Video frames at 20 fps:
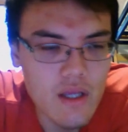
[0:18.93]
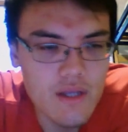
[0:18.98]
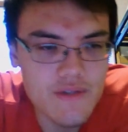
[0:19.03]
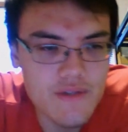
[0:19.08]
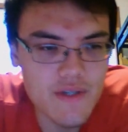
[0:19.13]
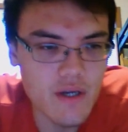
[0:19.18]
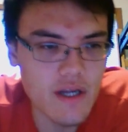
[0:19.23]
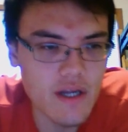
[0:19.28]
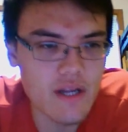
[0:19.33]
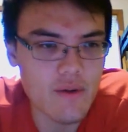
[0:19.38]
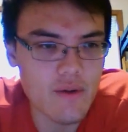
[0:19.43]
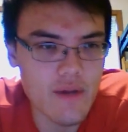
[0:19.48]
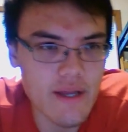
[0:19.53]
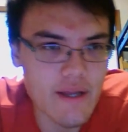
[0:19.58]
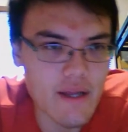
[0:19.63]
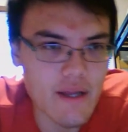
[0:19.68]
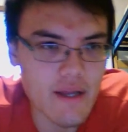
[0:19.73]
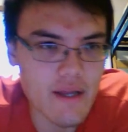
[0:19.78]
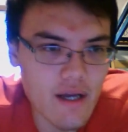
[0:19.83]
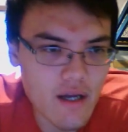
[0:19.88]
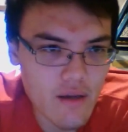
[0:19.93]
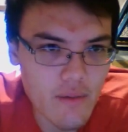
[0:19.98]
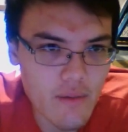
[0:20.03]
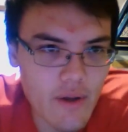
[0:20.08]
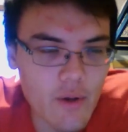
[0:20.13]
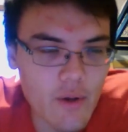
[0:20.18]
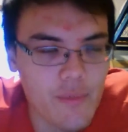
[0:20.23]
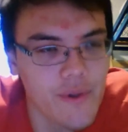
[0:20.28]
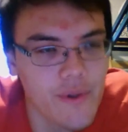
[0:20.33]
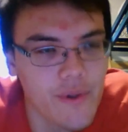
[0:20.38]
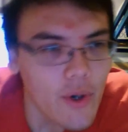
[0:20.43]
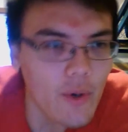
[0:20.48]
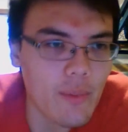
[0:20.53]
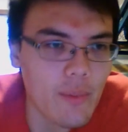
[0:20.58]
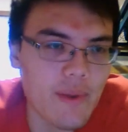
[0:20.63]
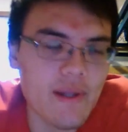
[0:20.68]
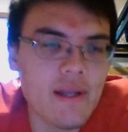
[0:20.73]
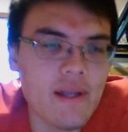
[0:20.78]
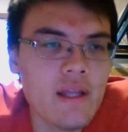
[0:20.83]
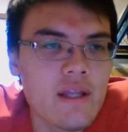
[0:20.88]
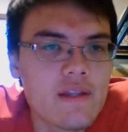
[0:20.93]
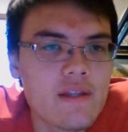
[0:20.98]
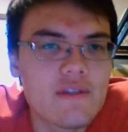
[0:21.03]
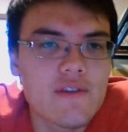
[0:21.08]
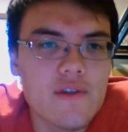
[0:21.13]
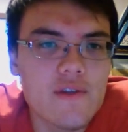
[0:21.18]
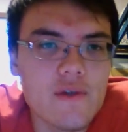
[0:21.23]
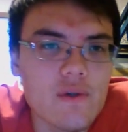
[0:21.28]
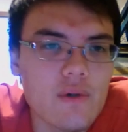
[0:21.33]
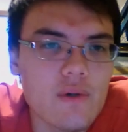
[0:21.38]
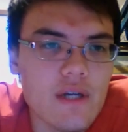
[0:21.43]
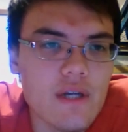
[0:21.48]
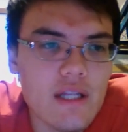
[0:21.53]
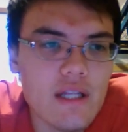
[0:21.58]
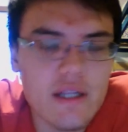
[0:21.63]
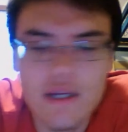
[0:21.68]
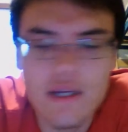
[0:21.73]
So anyway, I hope you're open to it.